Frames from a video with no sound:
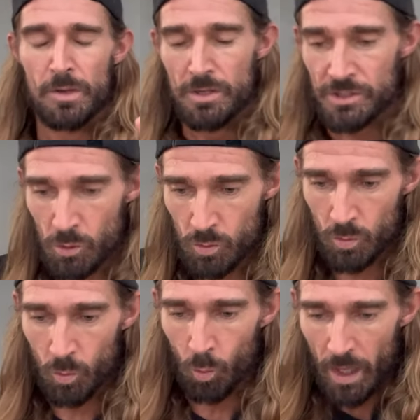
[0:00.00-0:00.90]
So
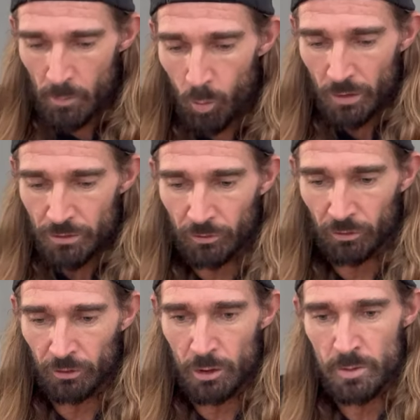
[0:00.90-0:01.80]
what I want you to
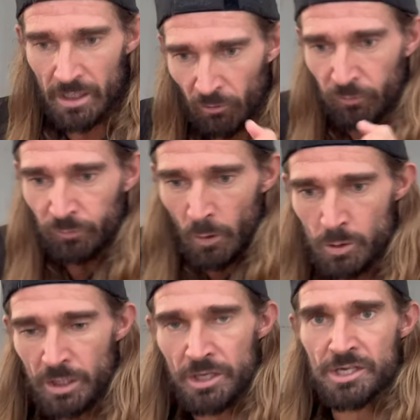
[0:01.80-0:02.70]
do is
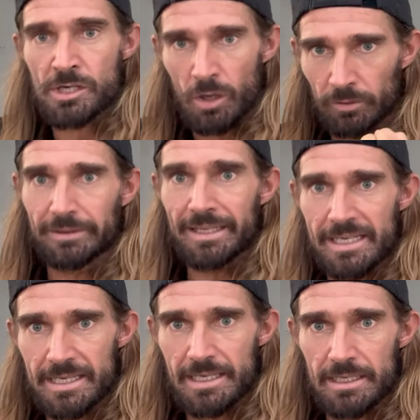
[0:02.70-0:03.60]
focus on
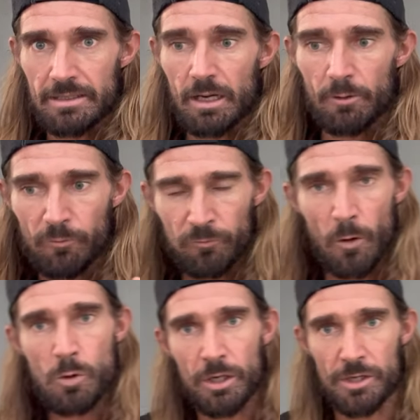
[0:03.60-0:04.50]
digging in and
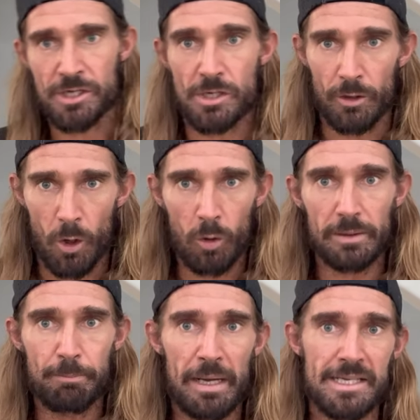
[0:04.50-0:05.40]
focus on
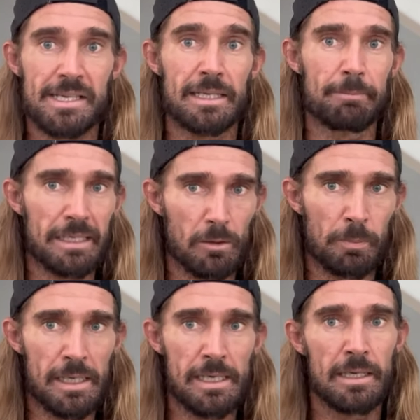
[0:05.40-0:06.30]
holding pace in the middle
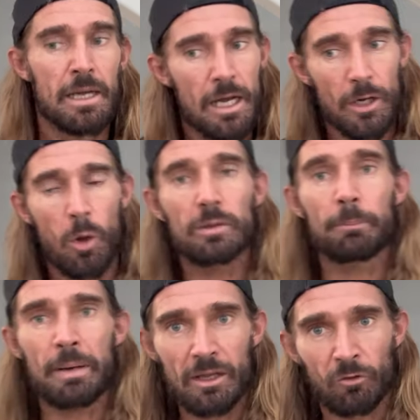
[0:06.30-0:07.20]
part and holding
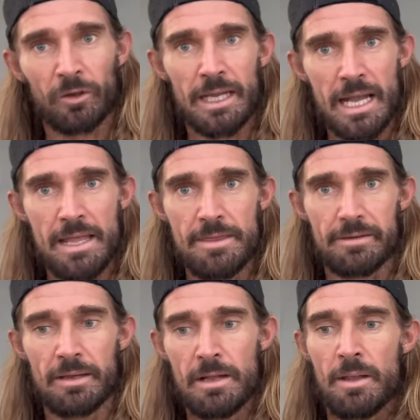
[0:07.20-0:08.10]
pace for the
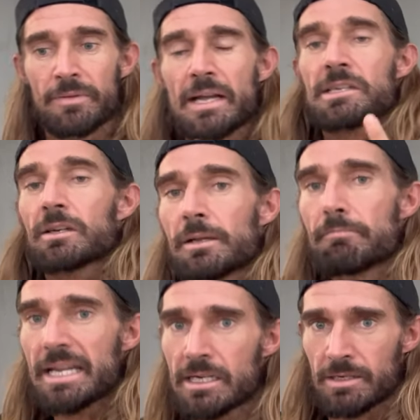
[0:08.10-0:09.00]
end. That's gonna
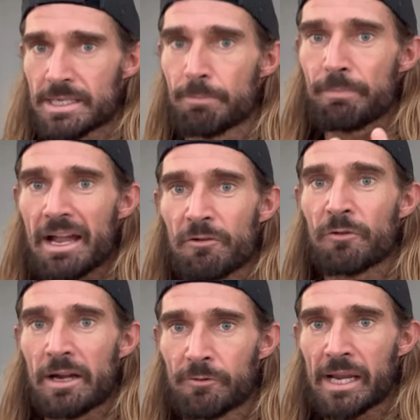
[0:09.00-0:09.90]
make us a better
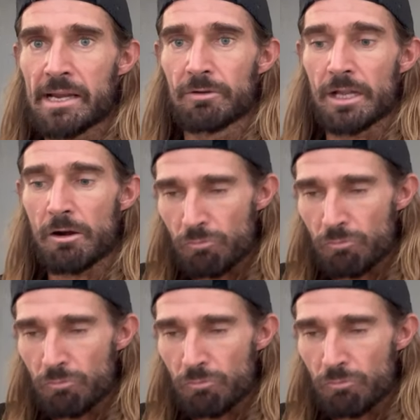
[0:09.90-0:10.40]
5K runner.